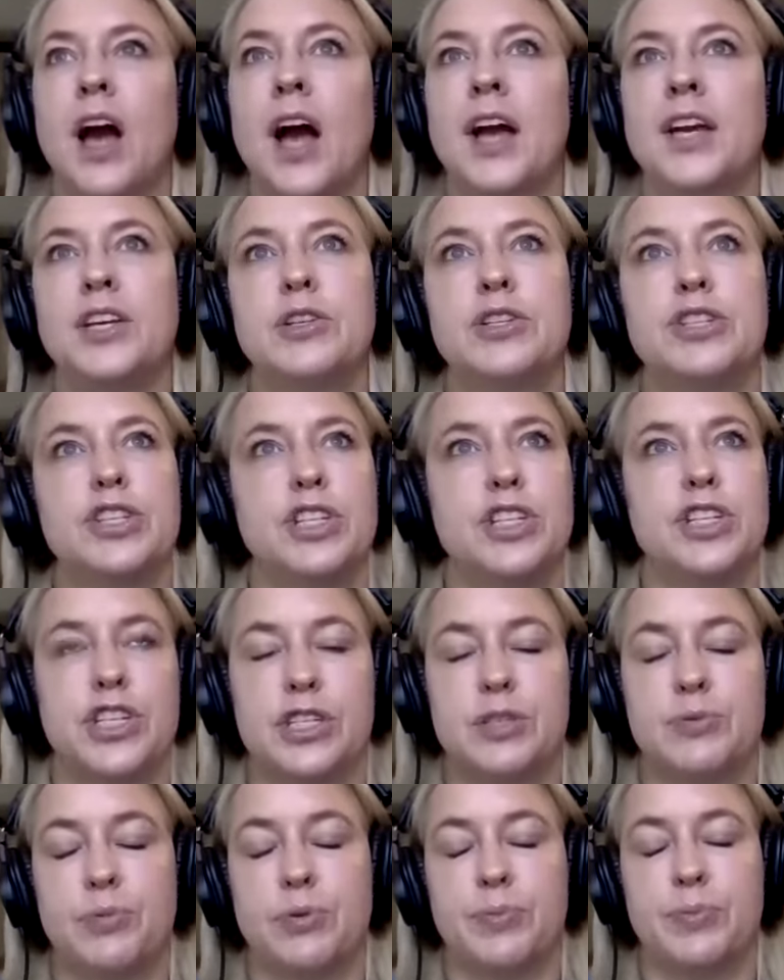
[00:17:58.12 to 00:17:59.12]
I usually
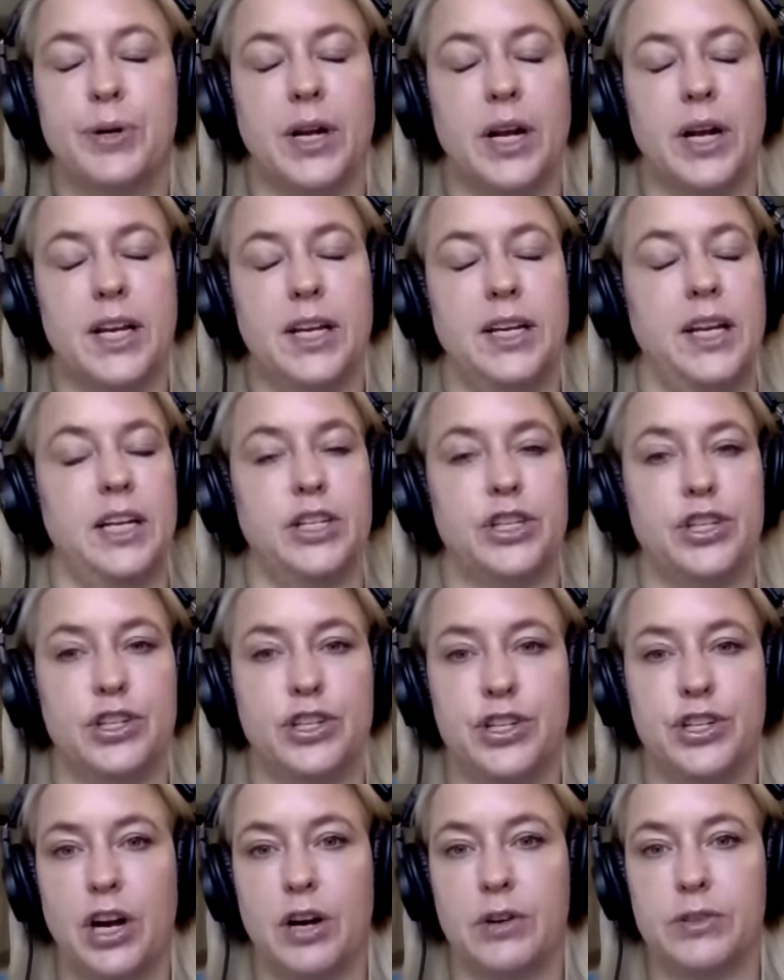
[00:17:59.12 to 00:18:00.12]
just will put on a nature
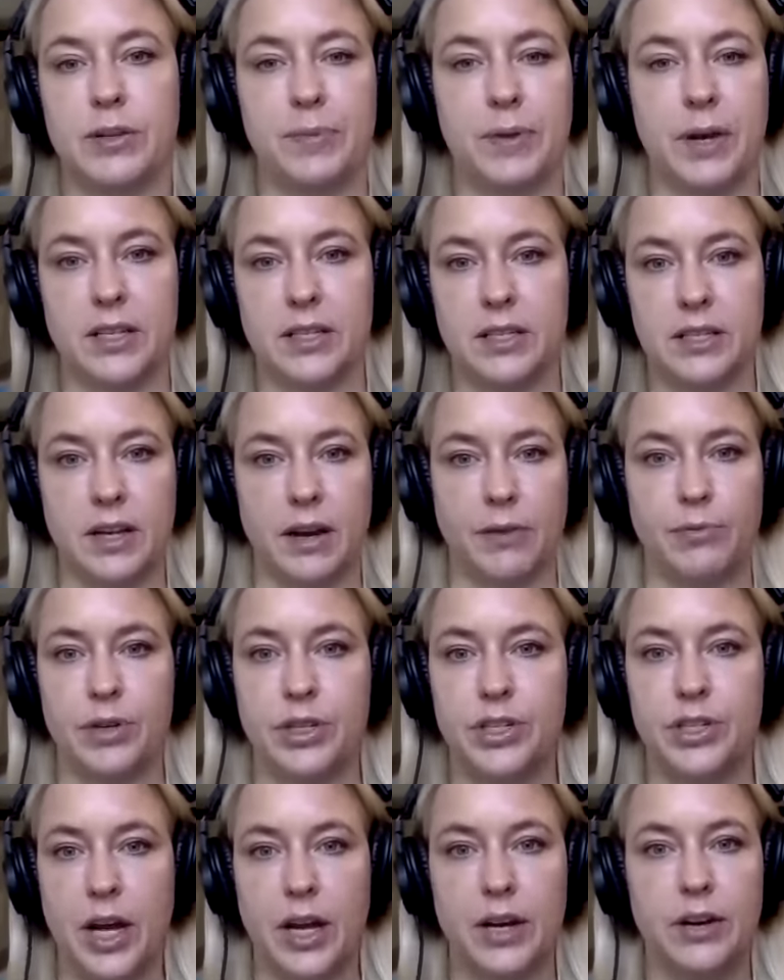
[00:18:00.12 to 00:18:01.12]
show, something on
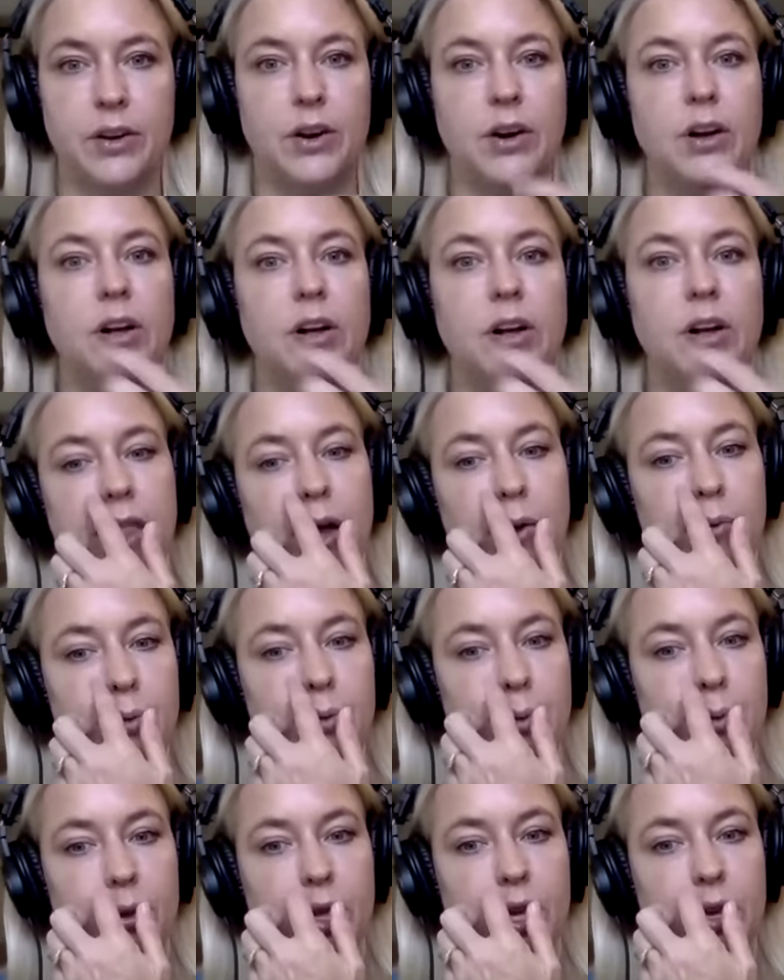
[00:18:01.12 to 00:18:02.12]
Discovery Channel that we
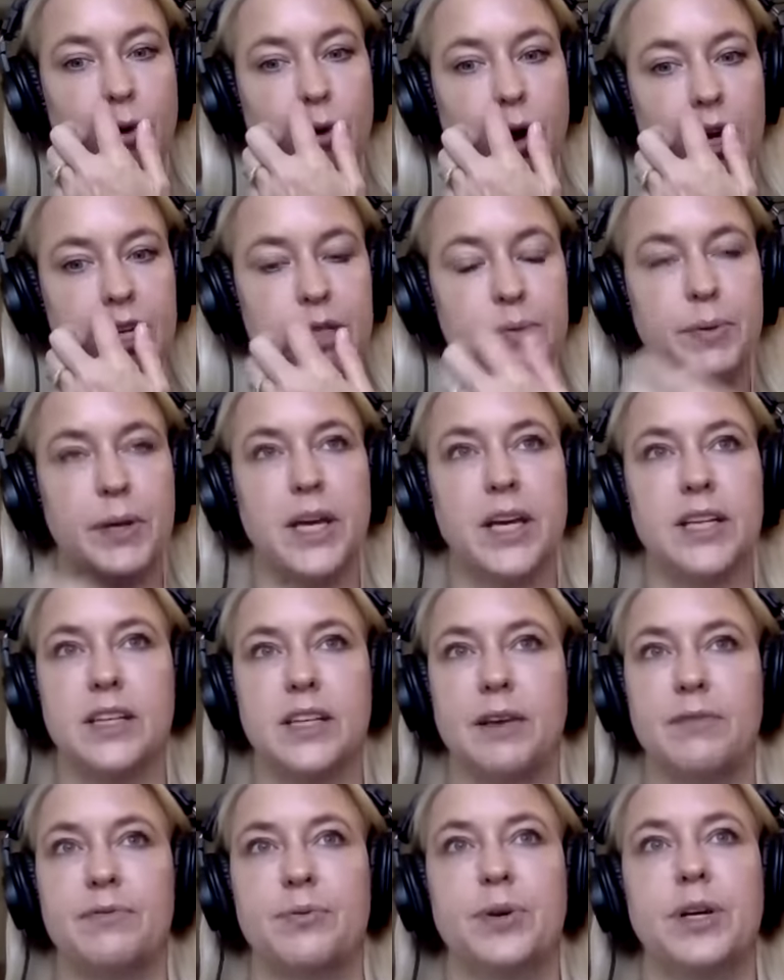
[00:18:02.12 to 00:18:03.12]
both can watch because
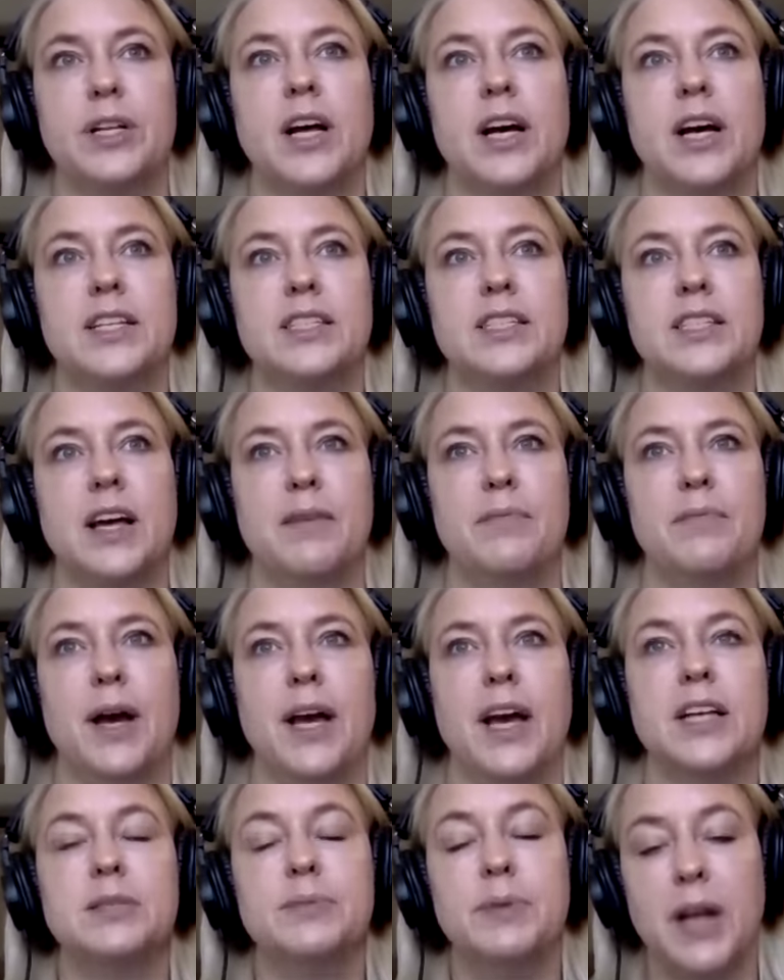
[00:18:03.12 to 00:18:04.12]
I've realized that
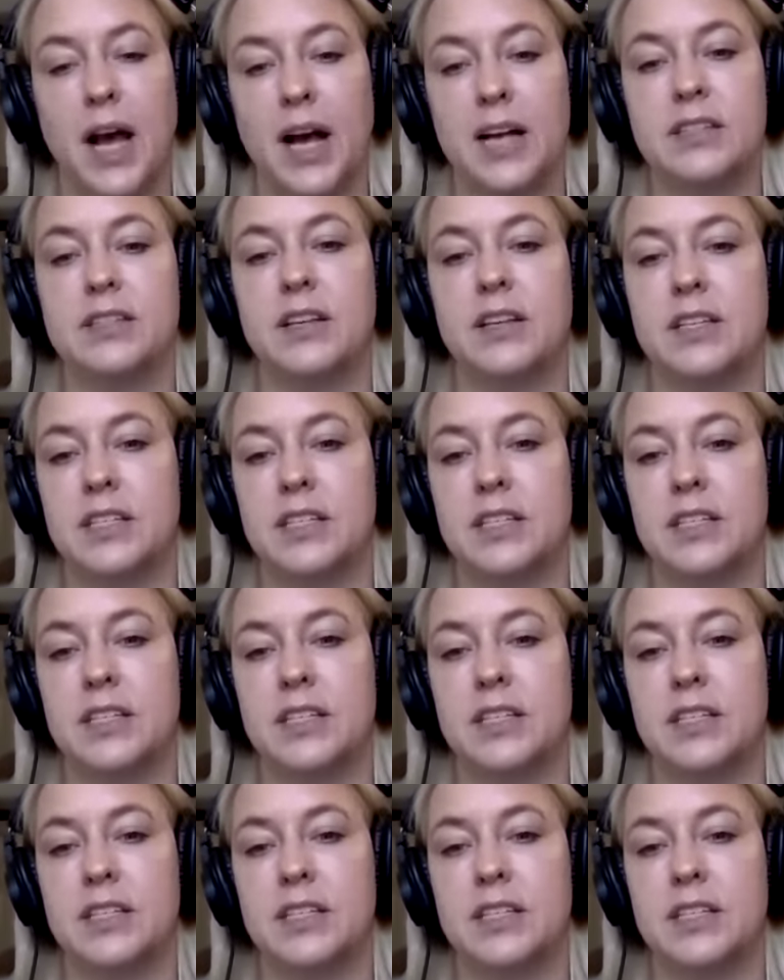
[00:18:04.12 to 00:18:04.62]
my husband has